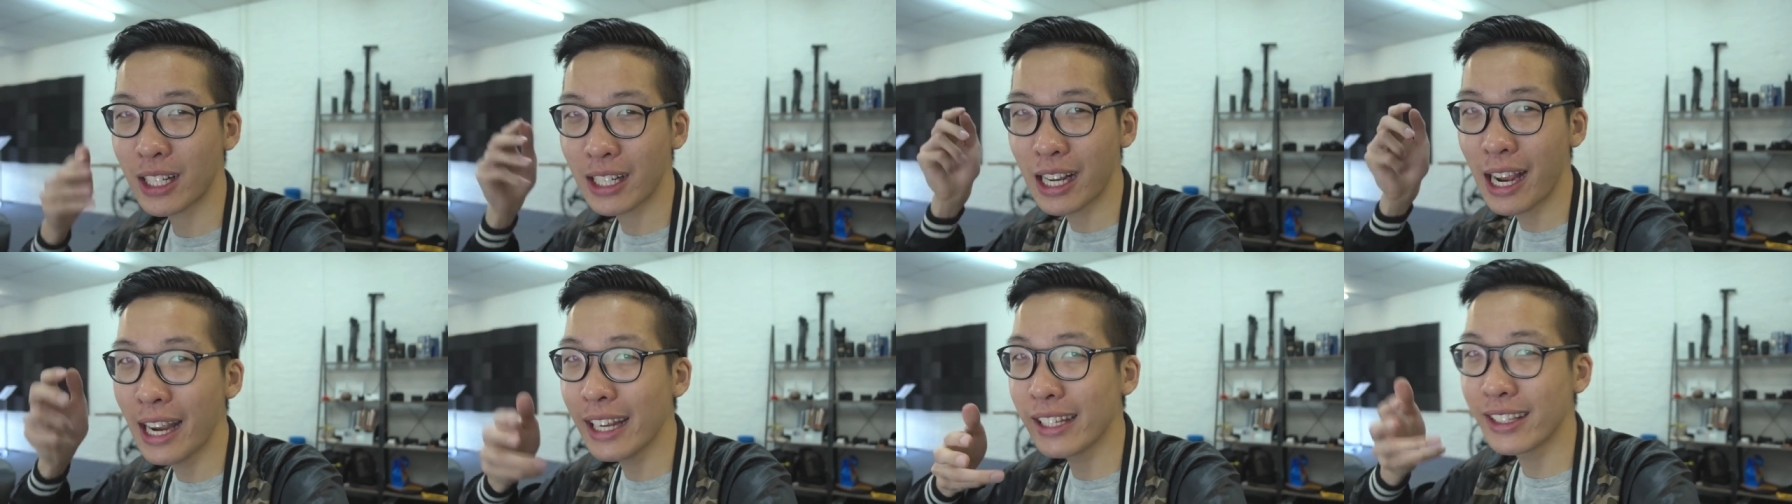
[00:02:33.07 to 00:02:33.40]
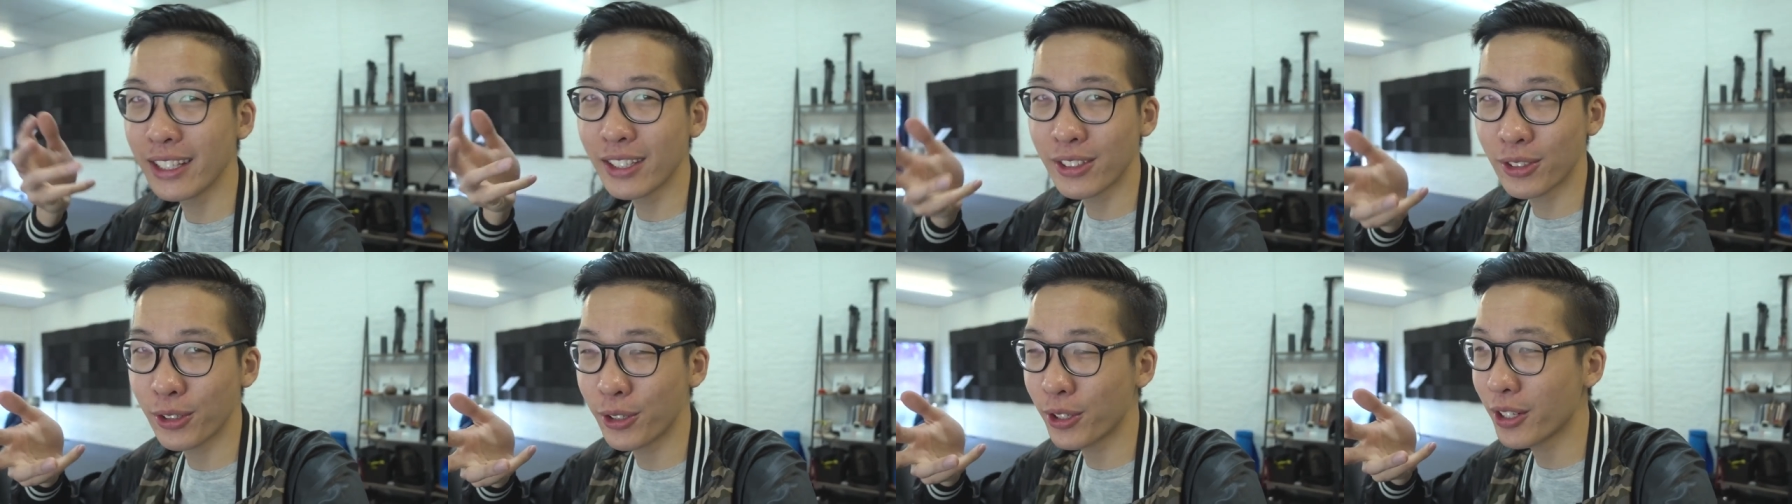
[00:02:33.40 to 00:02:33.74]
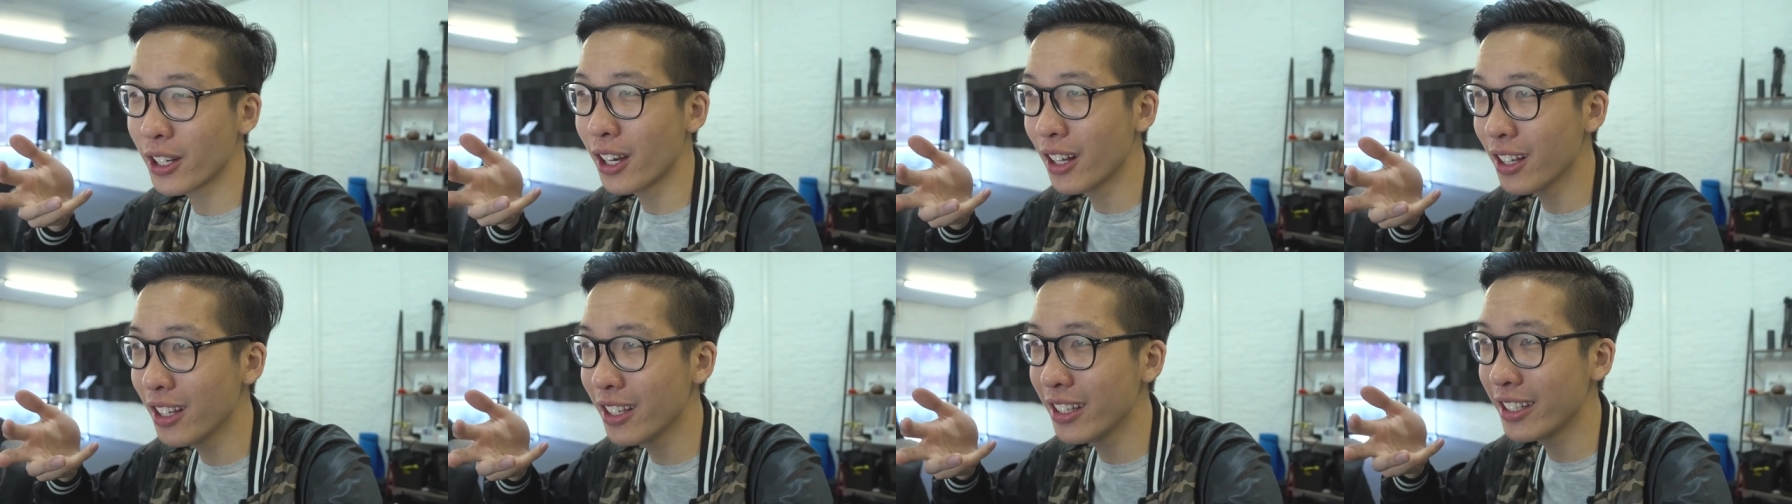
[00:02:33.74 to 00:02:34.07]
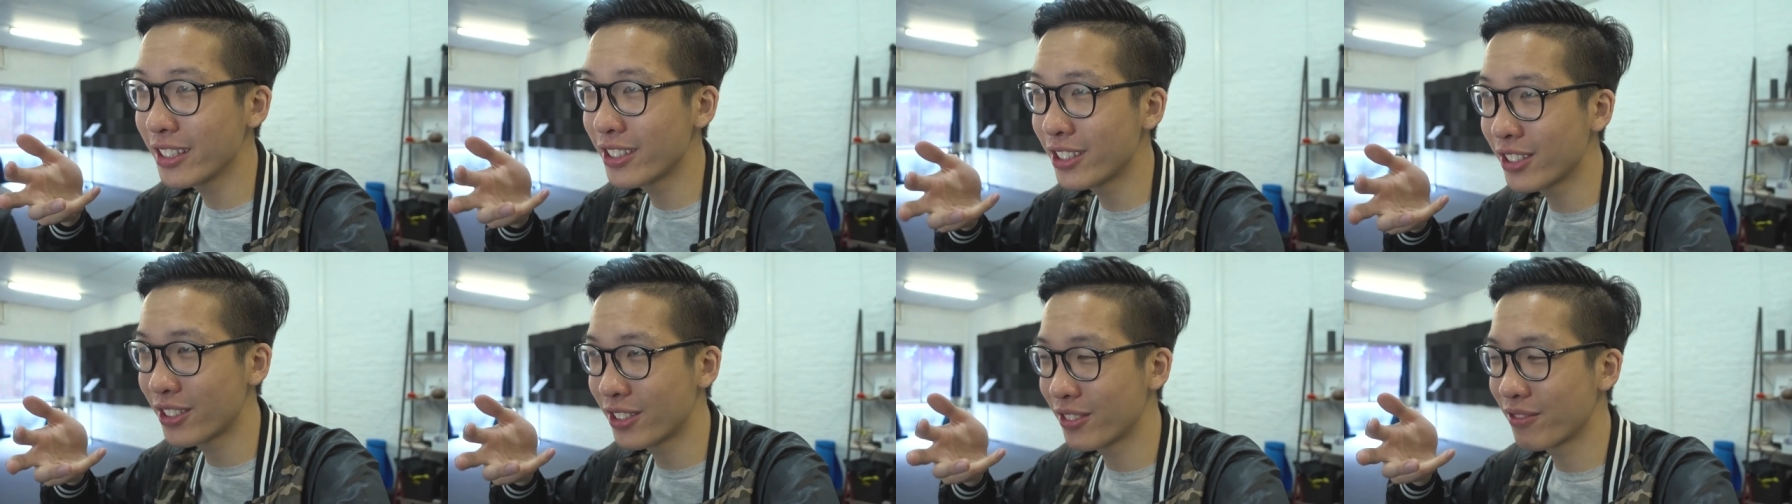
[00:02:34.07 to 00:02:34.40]
Like I hate this sort of color,
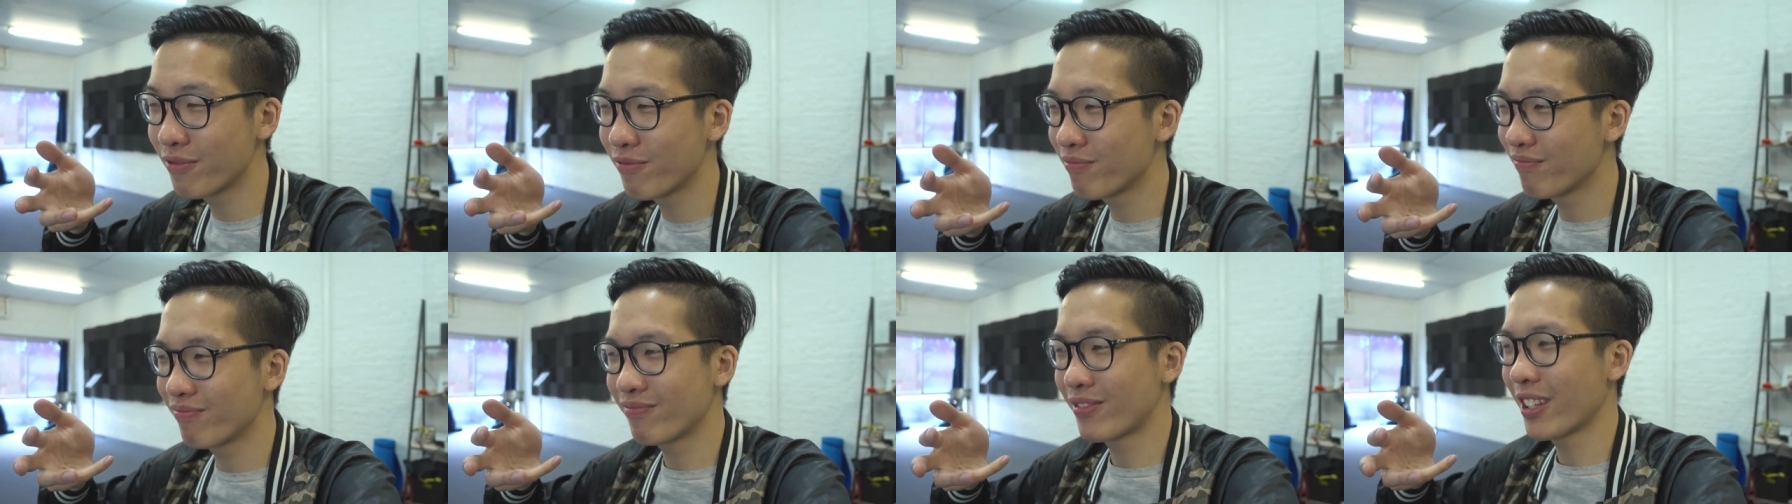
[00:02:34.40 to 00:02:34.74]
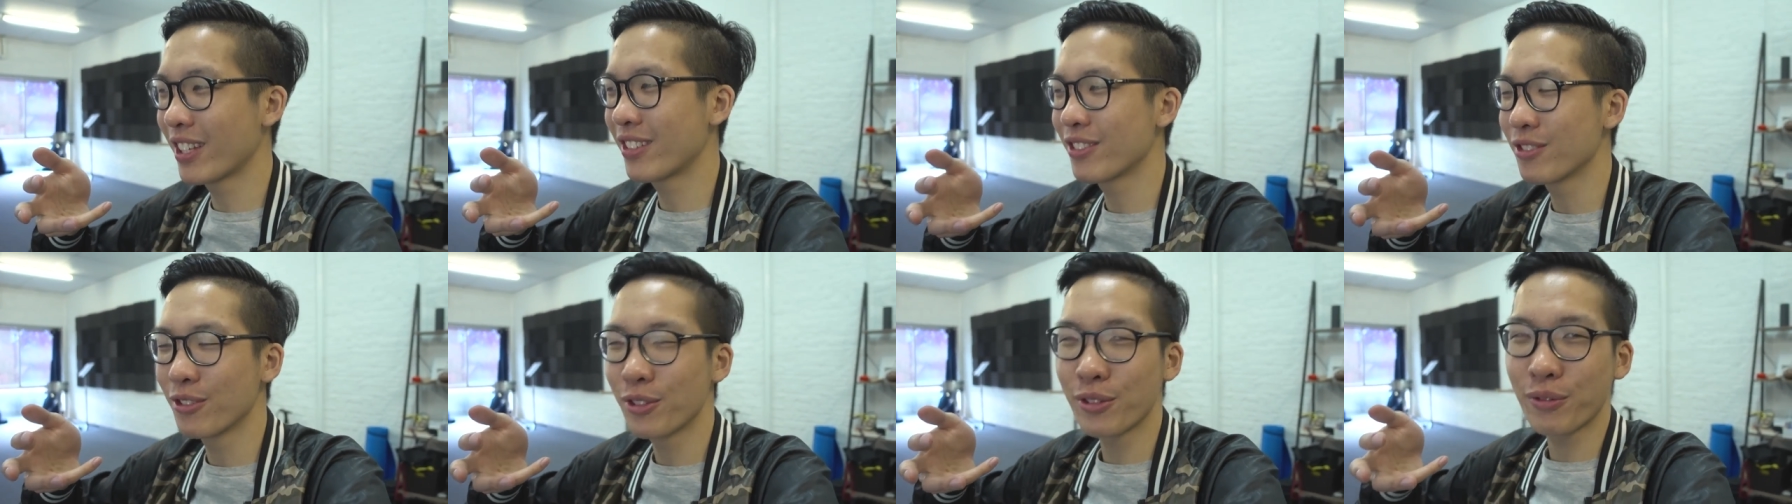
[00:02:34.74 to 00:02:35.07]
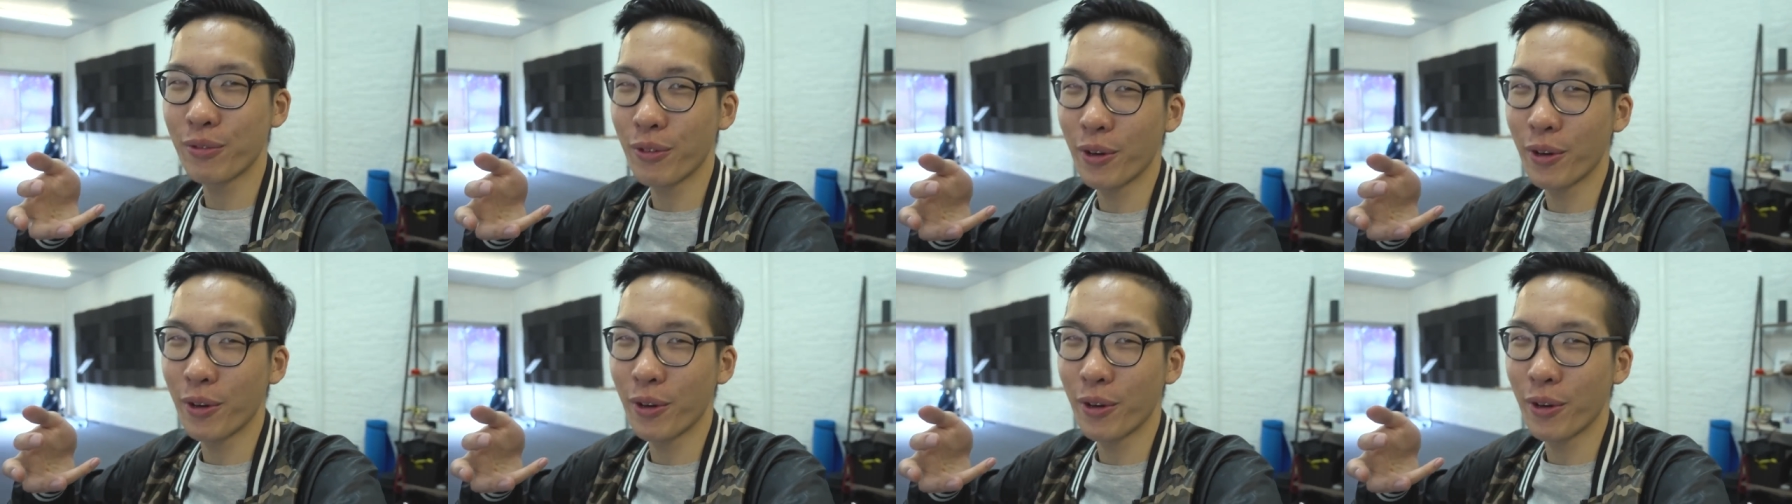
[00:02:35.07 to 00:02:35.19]
it just doesn't look